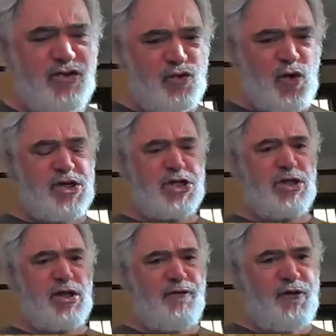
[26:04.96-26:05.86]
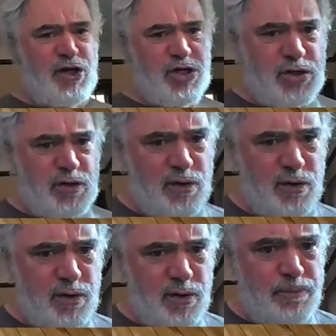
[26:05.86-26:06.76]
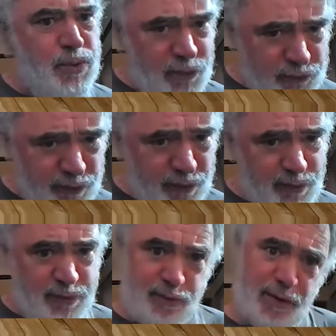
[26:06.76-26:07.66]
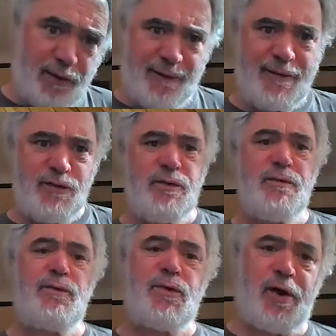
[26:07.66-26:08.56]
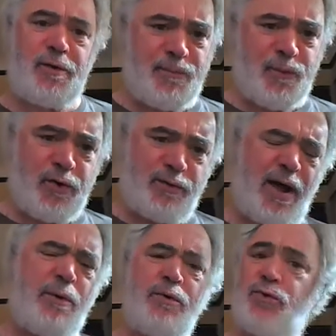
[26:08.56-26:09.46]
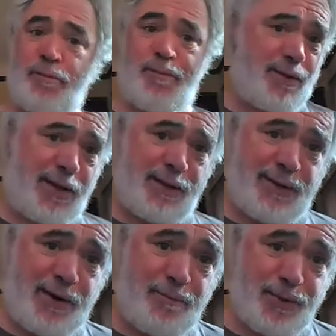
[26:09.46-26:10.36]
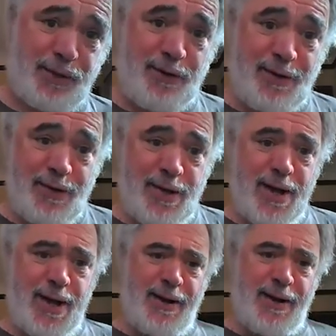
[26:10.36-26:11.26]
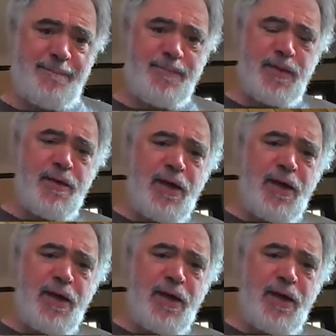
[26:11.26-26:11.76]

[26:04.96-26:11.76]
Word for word: is stretching the definition, but it's I can talk about more. I won't talk about that now, but um,